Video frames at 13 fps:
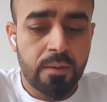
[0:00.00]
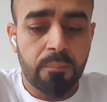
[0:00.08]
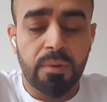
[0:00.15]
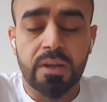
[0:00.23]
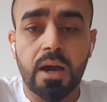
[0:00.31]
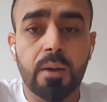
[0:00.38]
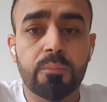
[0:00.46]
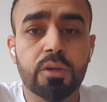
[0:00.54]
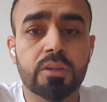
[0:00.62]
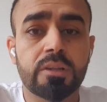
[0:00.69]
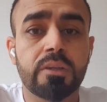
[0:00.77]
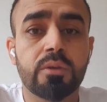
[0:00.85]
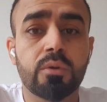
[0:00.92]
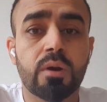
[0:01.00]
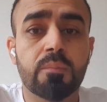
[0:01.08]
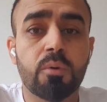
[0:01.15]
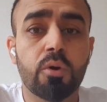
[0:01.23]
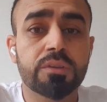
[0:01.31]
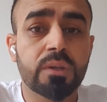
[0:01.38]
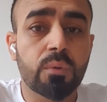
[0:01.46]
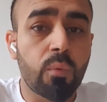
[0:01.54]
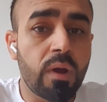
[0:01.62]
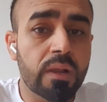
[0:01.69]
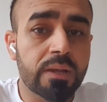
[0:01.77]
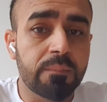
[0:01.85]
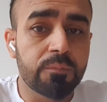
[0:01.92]
But obviously you are more than
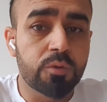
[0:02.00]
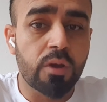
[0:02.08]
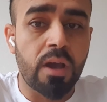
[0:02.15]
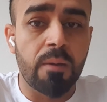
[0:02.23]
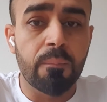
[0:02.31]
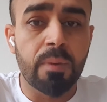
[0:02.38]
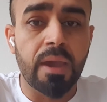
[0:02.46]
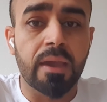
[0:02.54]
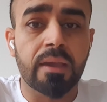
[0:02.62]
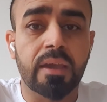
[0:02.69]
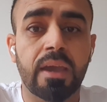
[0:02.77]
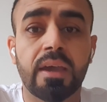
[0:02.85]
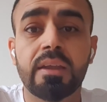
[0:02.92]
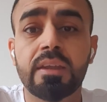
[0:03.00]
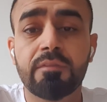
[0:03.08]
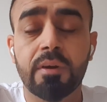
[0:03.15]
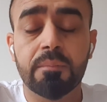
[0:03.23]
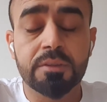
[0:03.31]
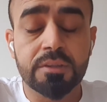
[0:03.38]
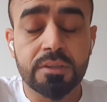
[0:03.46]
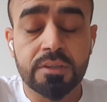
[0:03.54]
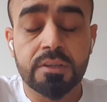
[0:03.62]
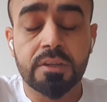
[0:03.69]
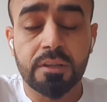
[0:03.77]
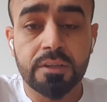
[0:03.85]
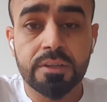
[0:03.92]
welcome to come back, and if I'm
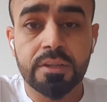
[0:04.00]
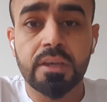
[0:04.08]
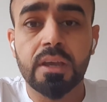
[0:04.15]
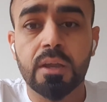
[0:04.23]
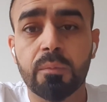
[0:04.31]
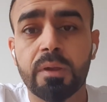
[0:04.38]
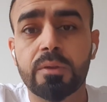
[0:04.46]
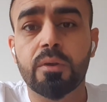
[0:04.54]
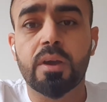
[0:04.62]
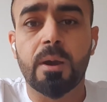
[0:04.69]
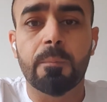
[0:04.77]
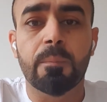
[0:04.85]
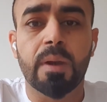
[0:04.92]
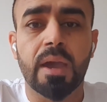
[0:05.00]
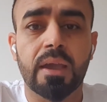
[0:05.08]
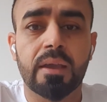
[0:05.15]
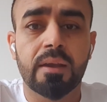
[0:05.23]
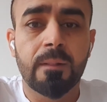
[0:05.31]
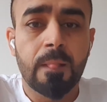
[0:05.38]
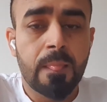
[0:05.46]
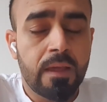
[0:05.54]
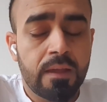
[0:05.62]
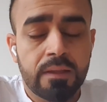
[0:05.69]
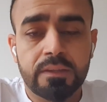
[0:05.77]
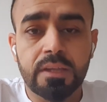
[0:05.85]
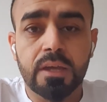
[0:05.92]
still single when you come back,
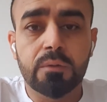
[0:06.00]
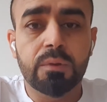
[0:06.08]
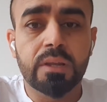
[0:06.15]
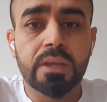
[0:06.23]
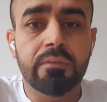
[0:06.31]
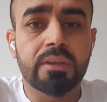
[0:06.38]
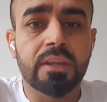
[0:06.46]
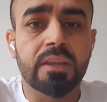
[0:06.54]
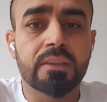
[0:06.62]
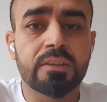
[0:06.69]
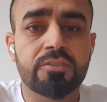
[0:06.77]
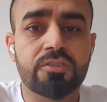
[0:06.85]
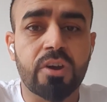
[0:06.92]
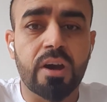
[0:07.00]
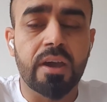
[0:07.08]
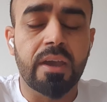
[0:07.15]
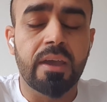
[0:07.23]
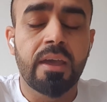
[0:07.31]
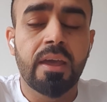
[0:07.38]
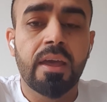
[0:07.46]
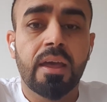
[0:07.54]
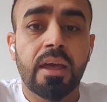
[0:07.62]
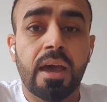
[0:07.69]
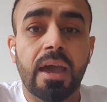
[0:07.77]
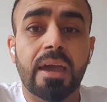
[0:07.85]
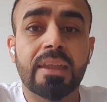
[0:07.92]
then we'll give it another try.
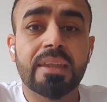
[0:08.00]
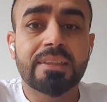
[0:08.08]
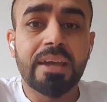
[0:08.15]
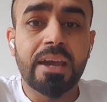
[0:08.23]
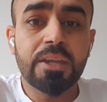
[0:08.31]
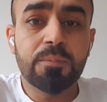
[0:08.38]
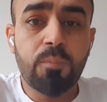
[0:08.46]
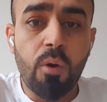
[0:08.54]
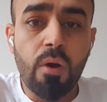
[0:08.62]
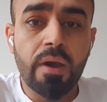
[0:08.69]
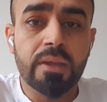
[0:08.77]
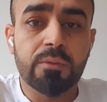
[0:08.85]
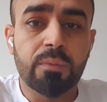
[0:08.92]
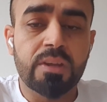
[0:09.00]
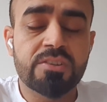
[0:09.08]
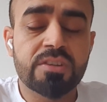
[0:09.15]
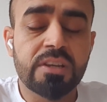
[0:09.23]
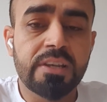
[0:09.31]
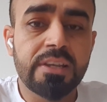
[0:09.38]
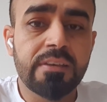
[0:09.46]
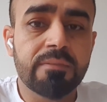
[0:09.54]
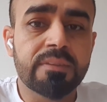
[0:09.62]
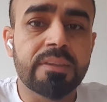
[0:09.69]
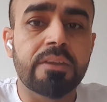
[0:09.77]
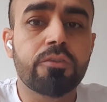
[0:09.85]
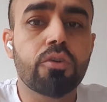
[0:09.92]
And that point, when she leaves,
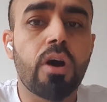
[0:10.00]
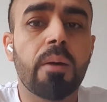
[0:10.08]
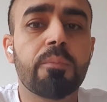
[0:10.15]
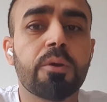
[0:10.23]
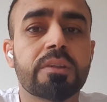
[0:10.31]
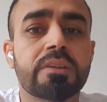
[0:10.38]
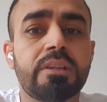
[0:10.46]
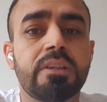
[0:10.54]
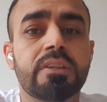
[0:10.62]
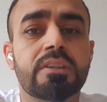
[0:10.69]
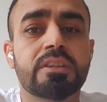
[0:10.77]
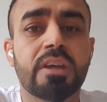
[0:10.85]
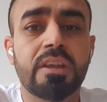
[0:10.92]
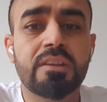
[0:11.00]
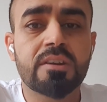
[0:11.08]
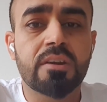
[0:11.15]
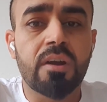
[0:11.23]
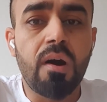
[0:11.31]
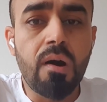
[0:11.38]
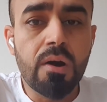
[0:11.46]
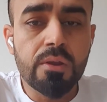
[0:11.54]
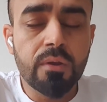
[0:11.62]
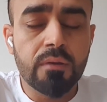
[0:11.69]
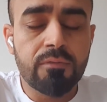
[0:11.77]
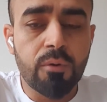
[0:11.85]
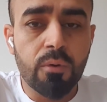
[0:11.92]
then you obviously center all
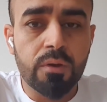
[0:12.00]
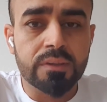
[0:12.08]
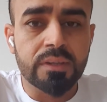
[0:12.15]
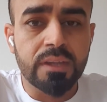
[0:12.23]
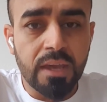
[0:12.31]
your focus and